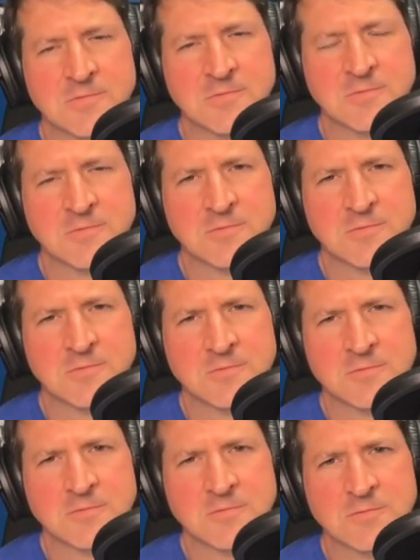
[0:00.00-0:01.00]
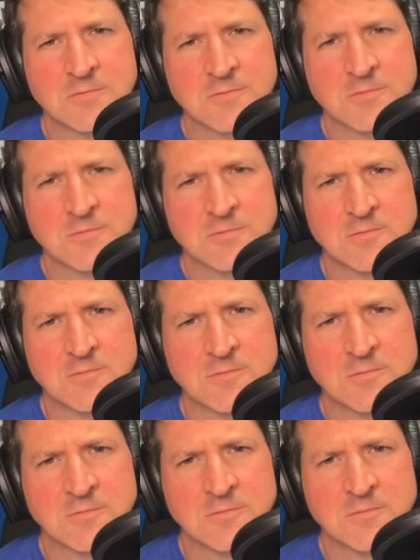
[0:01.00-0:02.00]

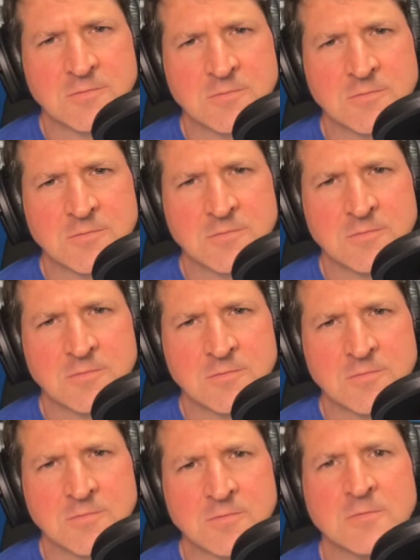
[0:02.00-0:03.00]
[no speech]